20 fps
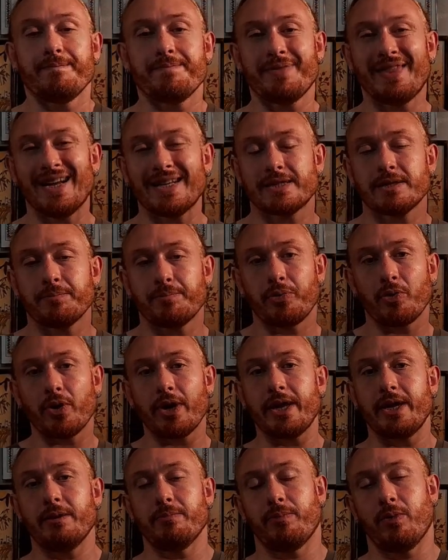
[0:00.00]
That's a
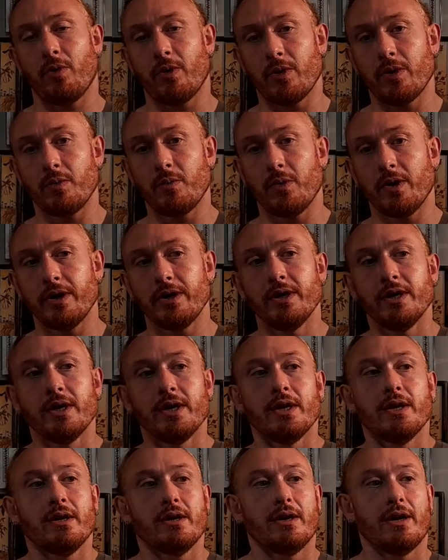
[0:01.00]
pretty important one.
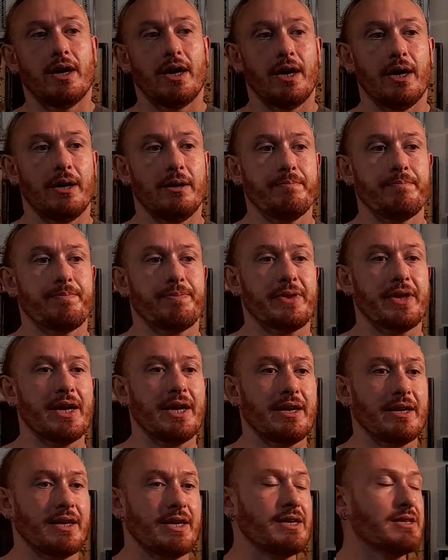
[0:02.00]

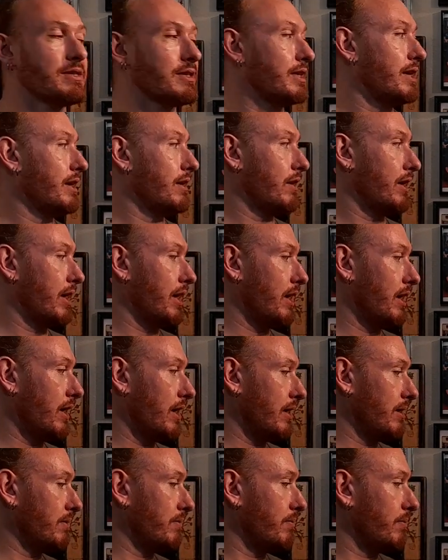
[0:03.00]
And here's the
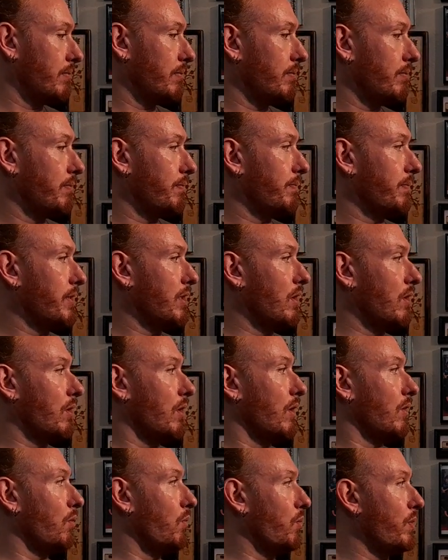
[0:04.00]
thing, you
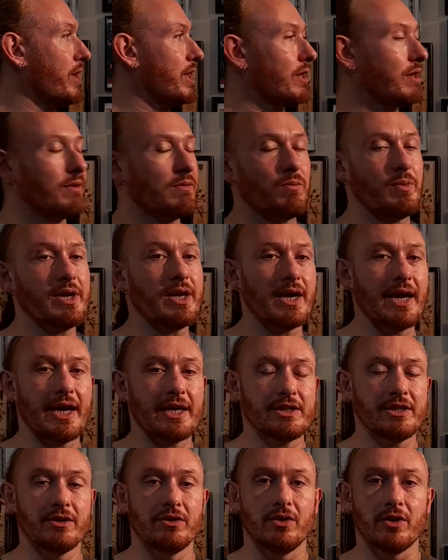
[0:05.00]
know, we can
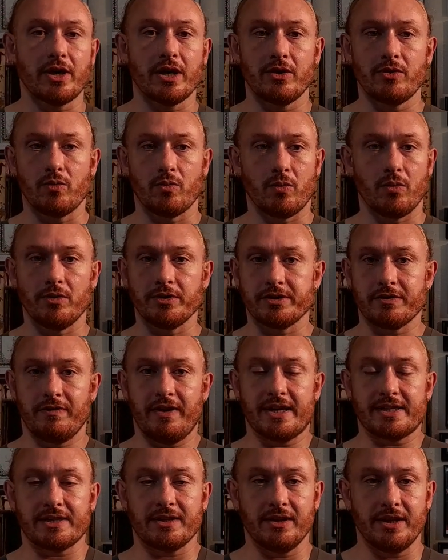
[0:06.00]
actually look at the rules of
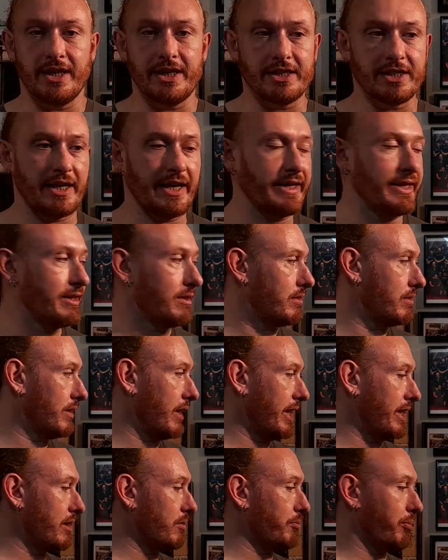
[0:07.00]
escalation. I
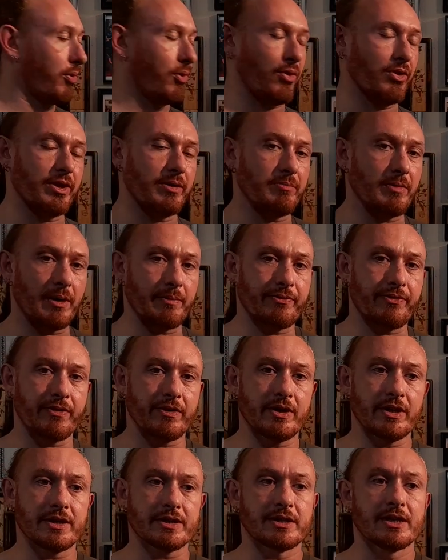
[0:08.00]
didn't pull them up
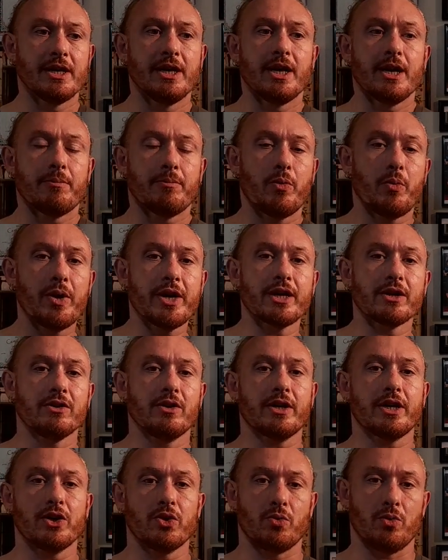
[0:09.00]
for this, but we can
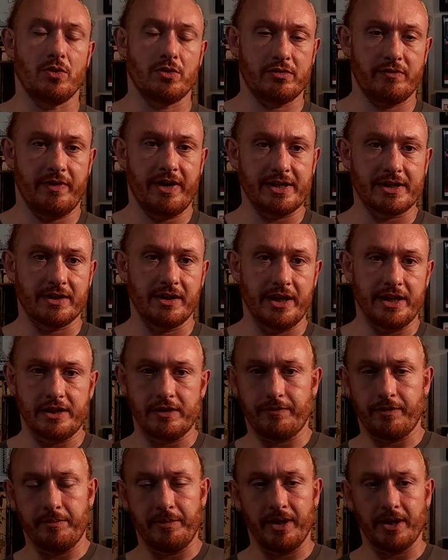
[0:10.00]
look at the rules of
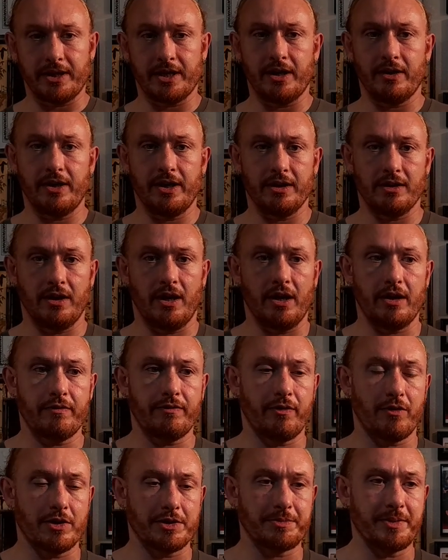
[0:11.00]
escalation for military and law
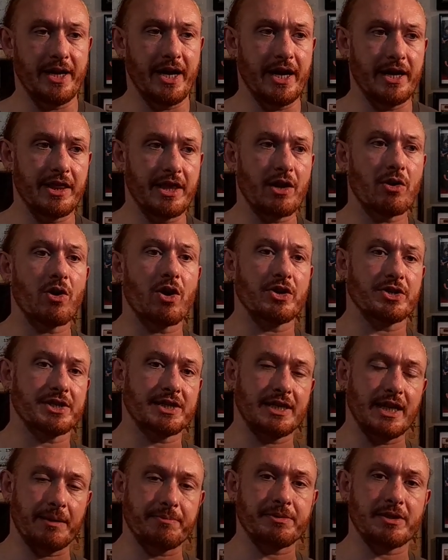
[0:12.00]
enforcement, and there are
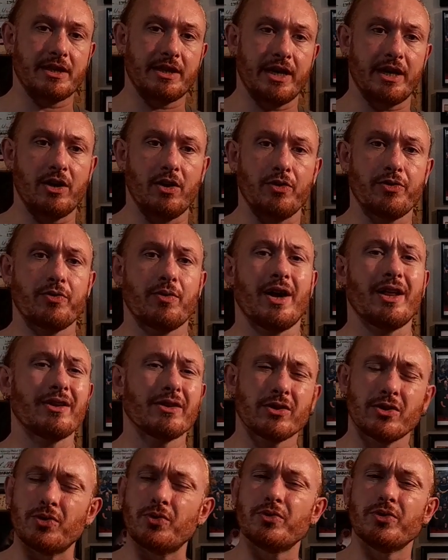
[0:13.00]
steps that they go through. I'll
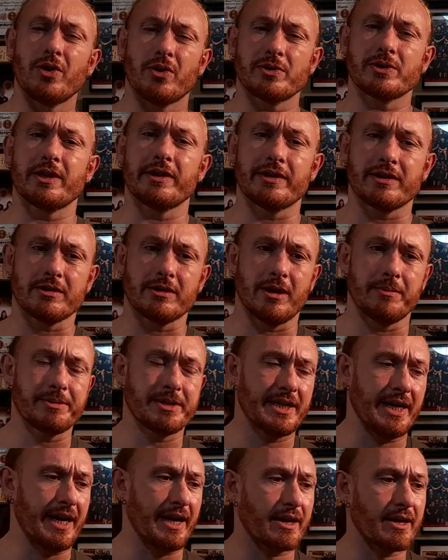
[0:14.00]
include those on the
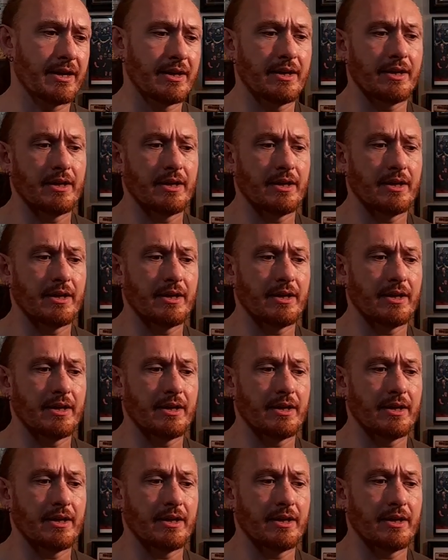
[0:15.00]
Substack.